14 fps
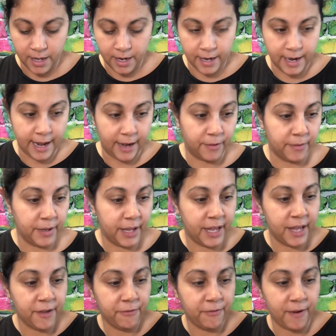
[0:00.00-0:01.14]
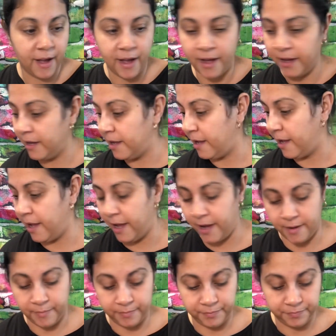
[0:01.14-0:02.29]
Now, if I
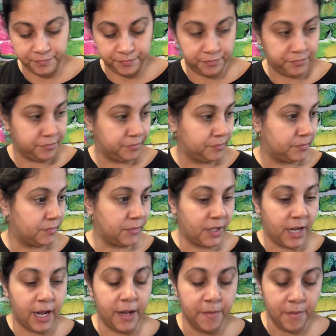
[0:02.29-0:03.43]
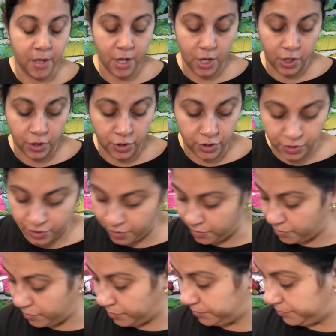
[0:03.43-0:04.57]
am, okay, to